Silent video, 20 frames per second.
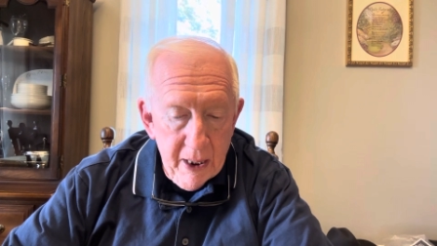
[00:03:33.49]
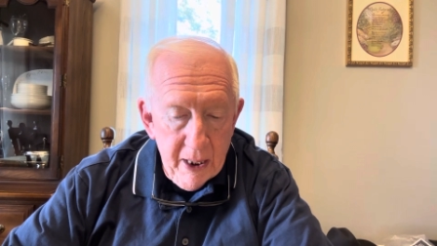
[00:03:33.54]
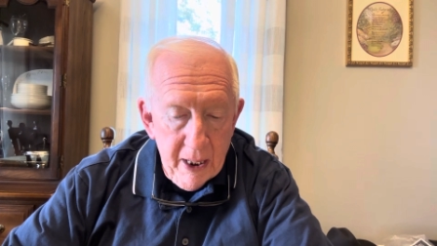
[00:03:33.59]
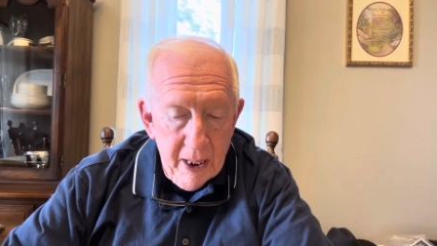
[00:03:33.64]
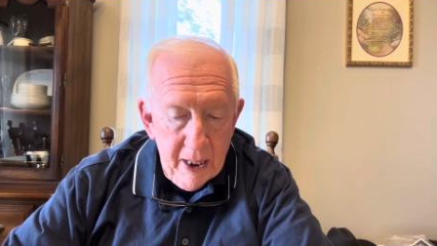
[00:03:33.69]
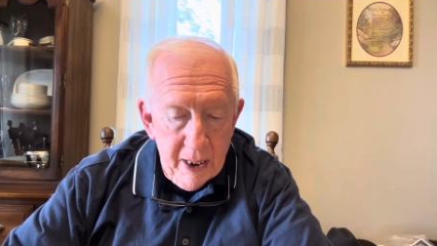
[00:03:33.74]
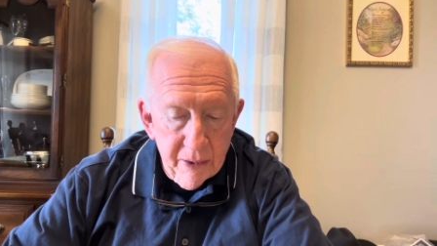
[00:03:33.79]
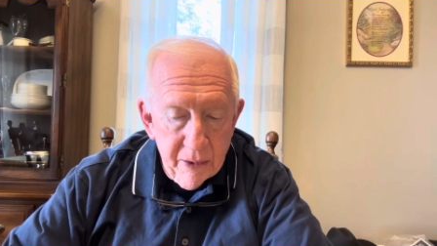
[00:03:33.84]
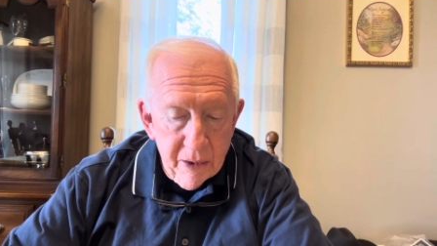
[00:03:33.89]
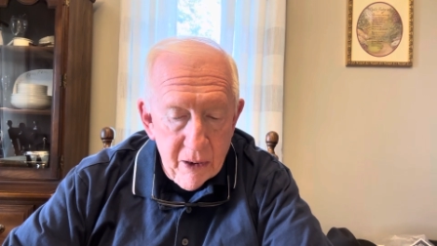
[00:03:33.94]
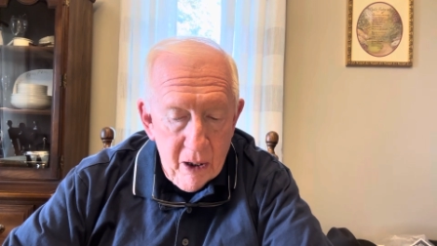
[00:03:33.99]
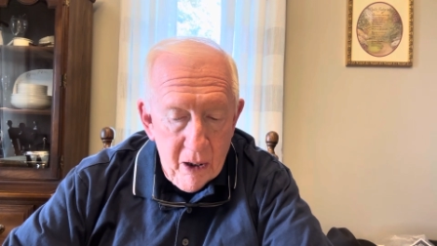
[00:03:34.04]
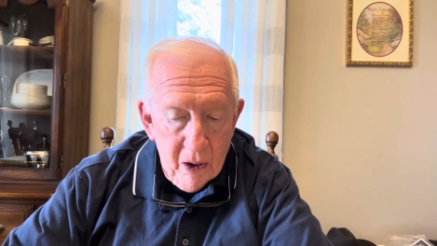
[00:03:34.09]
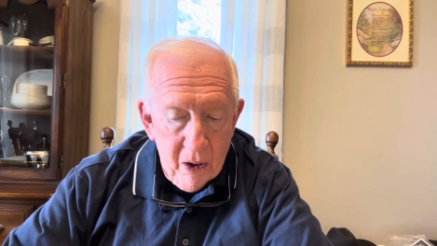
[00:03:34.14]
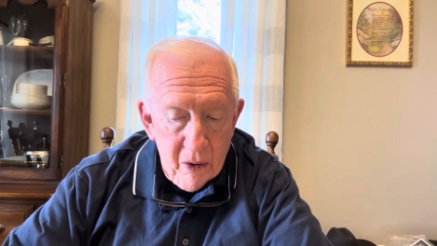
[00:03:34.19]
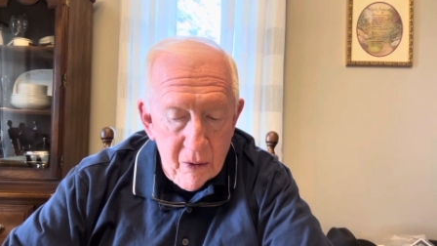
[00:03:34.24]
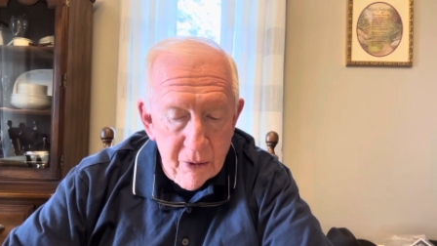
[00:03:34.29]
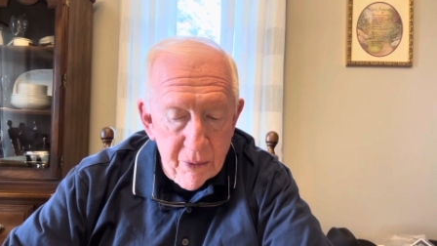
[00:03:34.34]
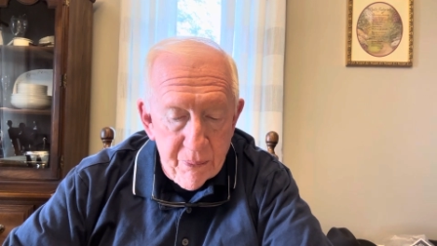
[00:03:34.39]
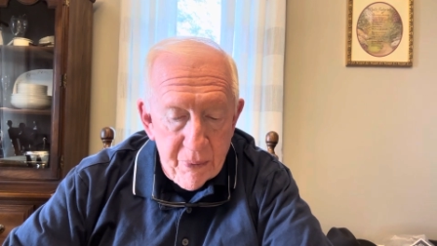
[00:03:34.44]
and
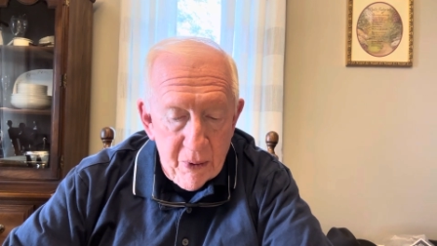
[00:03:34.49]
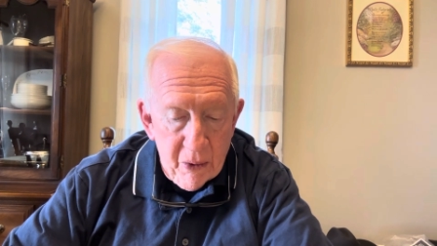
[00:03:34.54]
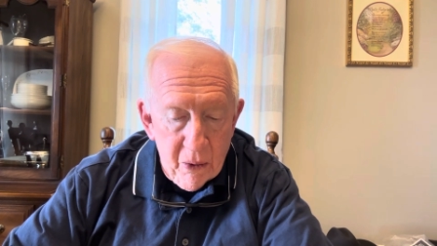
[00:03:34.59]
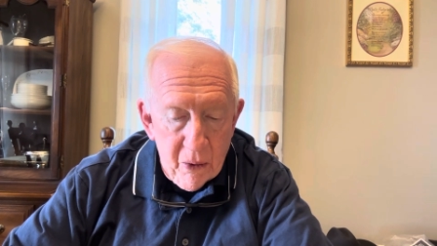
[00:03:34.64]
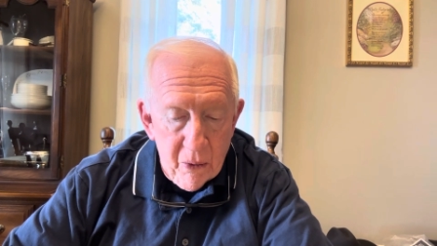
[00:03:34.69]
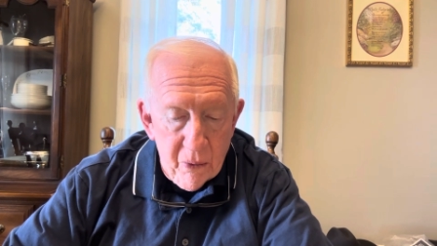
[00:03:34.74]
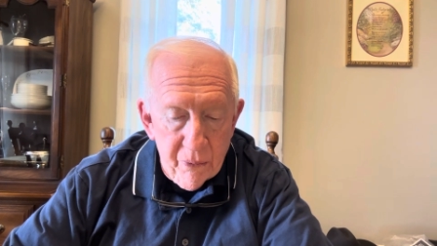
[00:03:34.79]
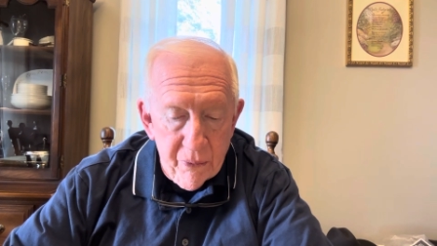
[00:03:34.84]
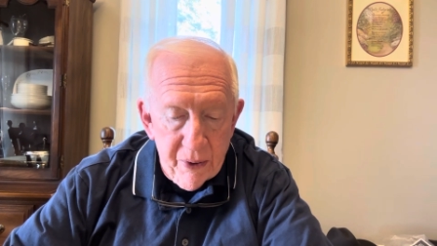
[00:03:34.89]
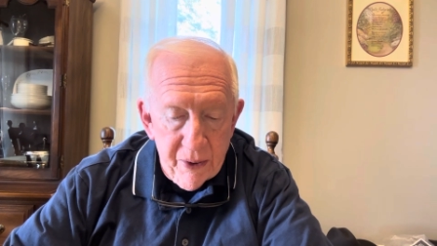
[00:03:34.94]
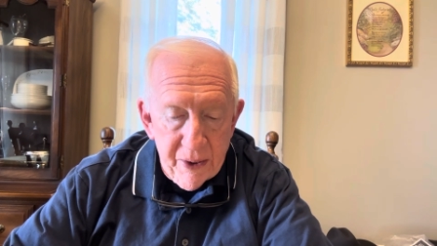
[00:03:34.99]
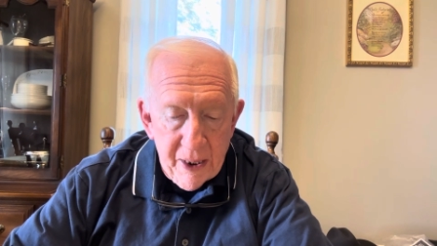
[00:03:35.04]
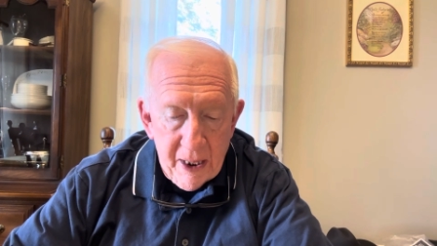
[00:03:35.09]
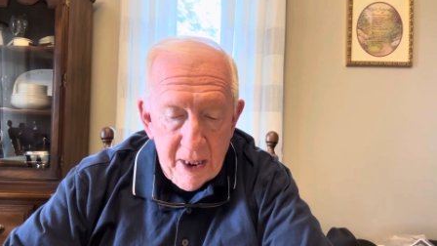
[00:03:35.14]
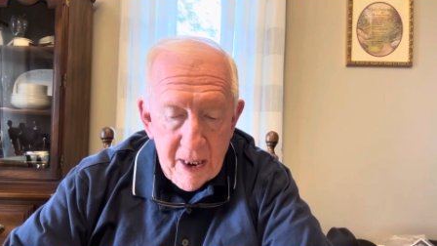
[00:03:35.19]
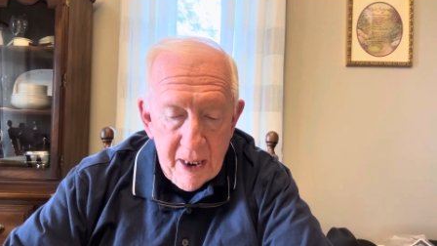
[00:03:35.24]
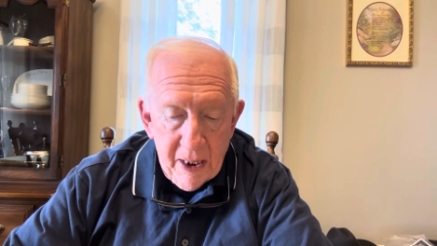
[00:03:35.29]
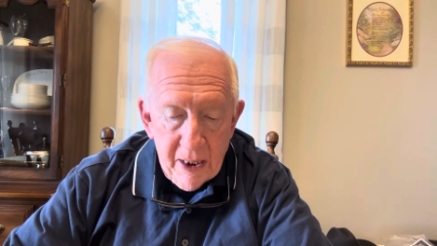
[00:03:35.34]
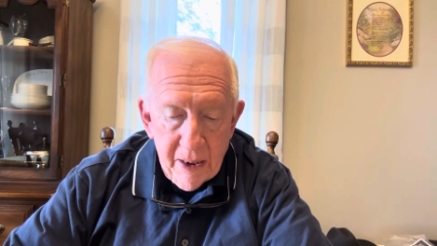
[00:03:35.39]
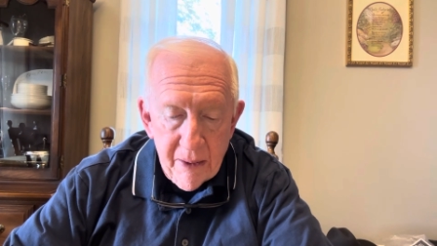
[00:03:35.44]
called upon the
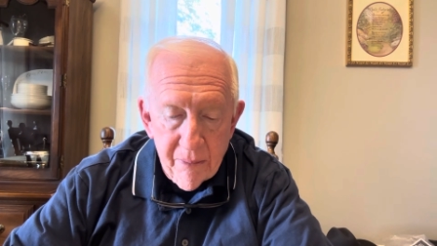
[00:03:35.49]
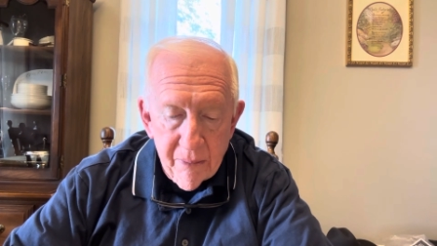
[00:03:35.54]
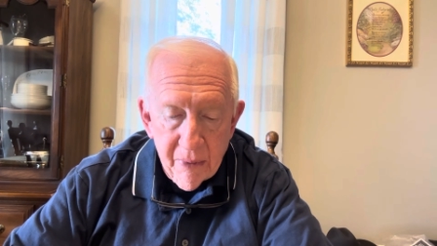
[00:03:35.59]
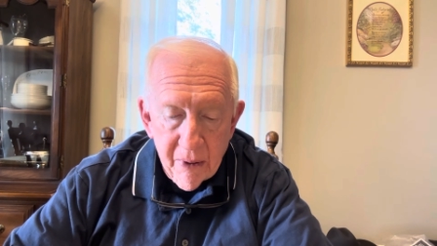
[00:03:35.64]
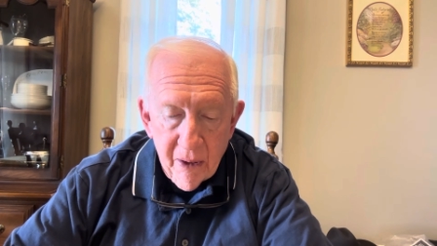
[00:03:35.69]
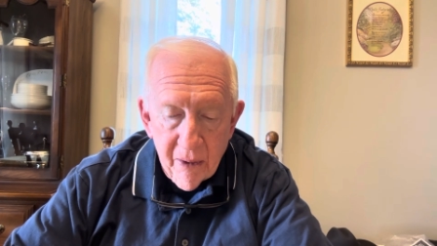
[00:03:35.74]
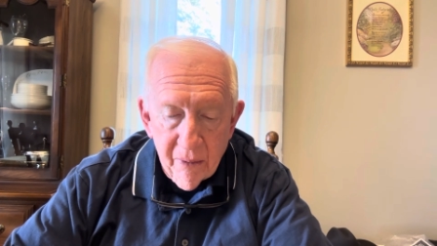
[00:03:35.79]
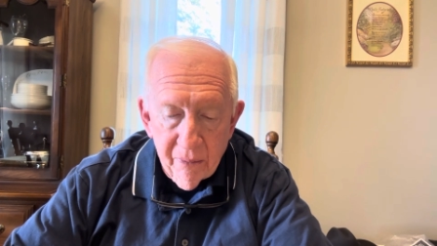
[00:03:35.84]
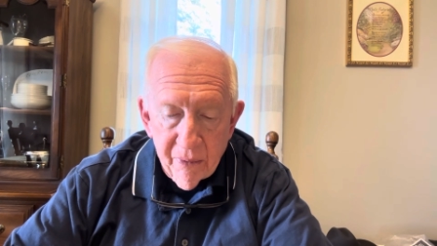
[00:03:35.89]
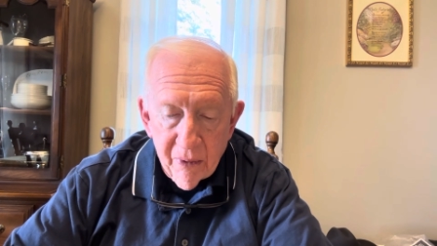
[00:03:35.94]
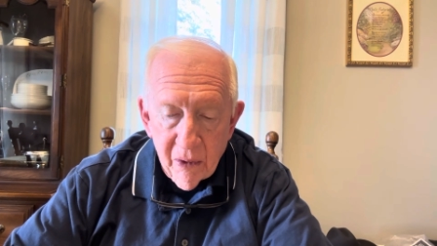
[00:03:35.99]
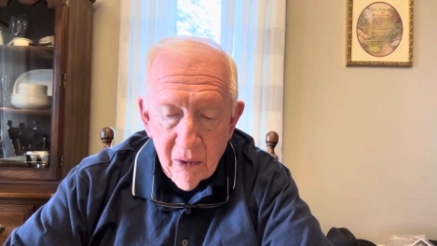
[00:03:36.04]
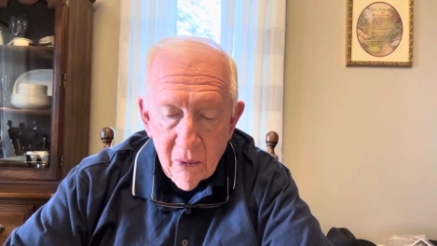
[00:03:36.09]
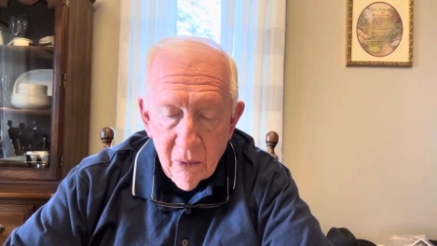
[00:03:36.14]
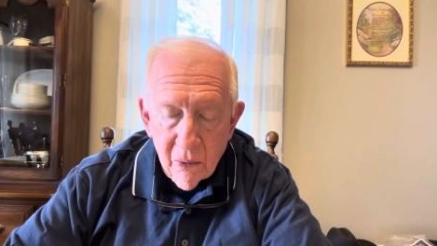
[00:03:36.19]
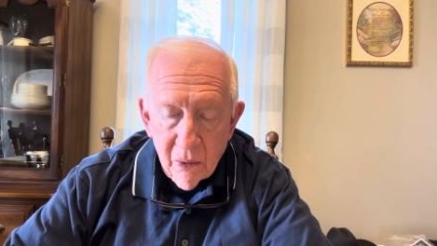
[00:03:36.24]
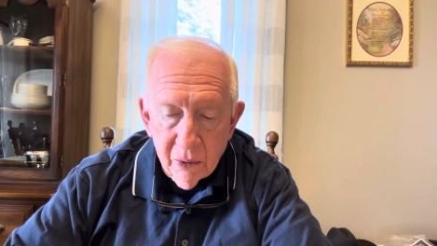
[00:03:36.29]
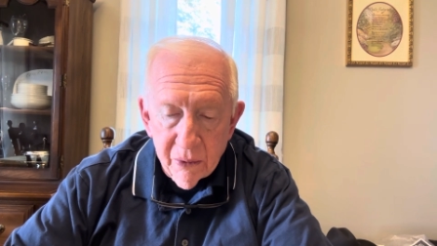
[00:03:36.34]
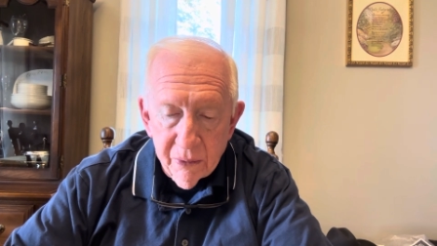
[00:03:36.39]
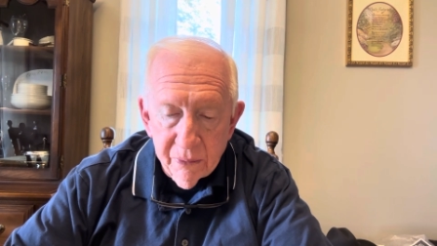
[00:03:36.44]
name of the
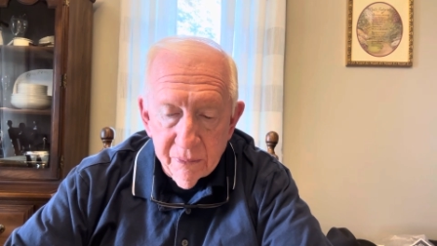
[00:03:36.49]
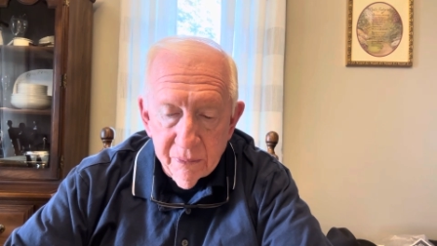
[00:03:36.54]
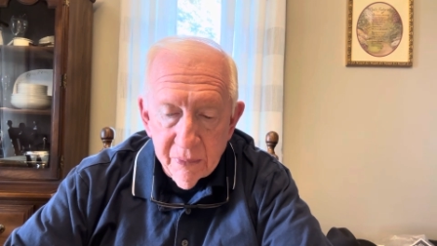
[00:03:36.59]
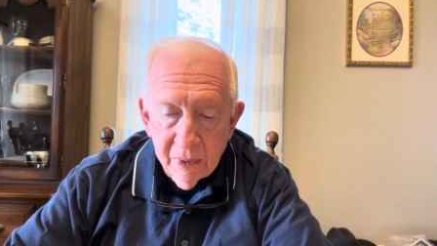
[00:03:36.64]
Lord.